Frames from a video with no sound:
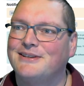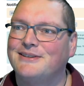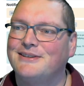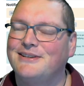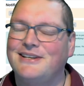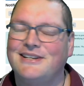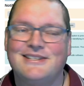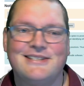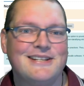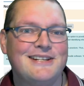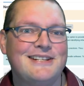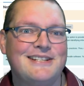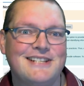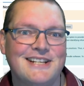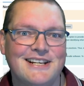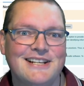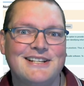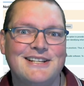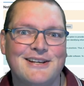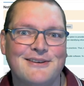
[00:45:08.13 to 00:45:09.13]

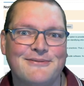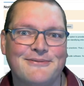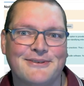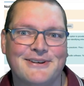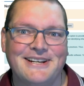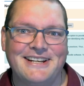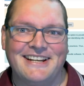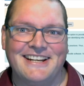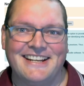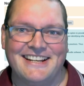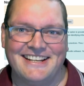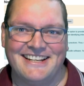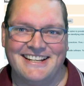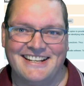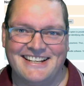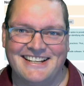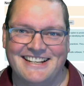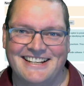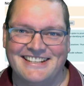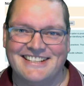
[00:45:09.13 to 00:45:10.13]
addictive.
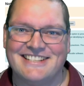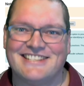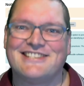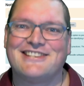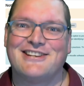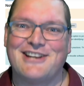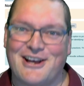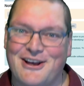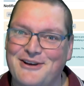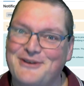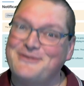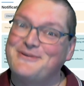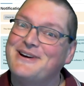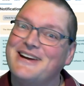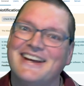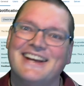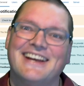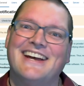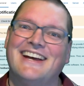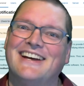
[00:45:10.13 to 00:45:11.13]
So
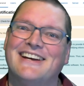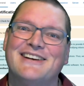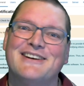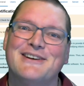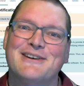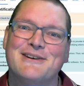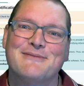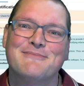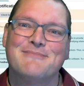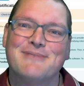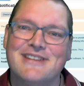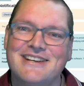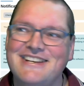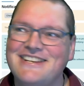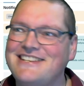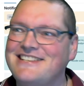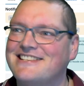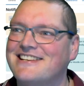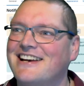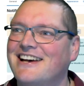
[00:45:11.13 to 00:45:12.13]

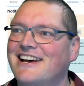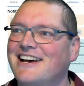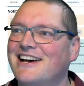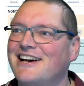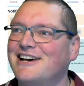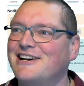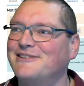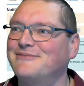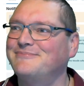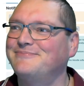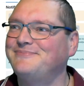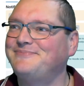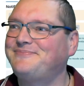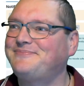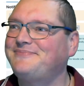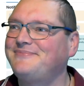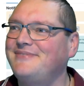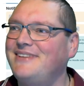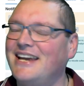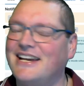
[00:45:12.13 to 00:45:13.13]
please,
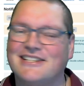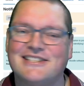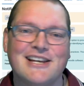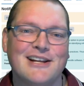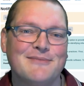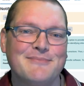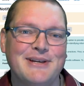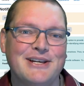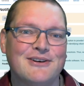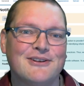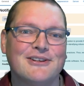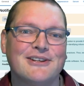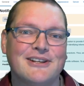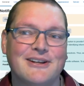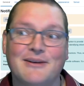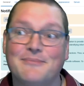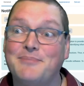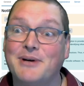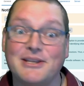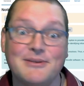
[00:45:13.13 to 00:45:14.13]
yeah, tell me all
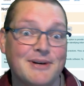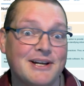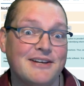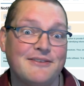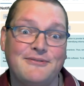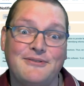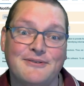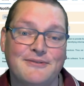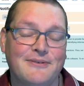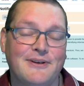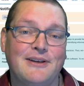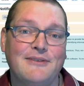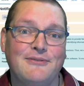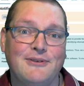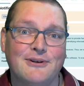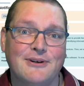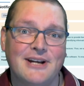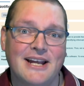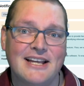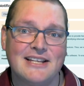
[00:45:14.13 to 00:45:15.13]
the. By the way, if
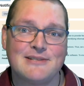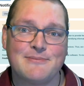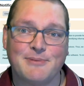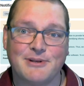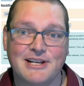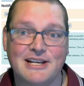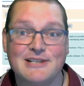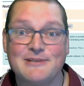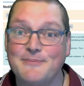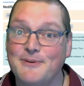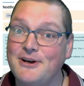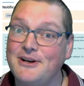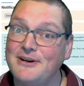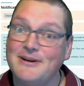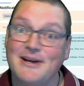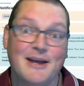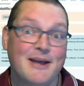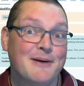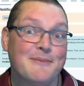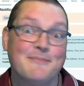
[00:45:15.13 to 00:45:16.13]
you're an Ansible expert,
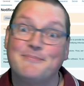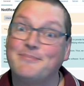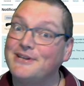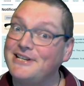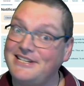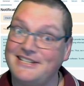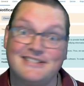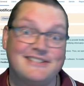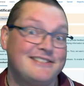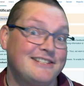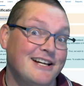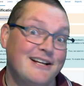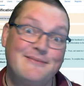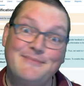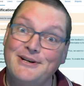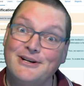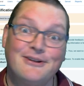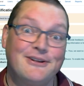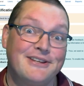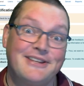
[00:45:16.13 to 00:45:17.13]
please tell
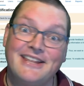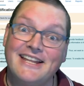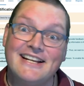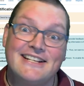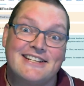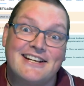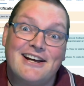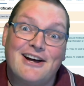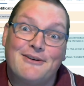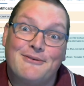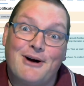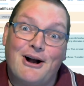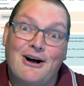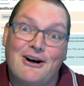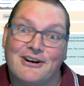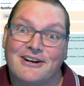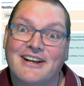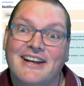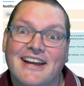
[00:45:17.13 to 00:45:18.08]
me all the things I got wrong,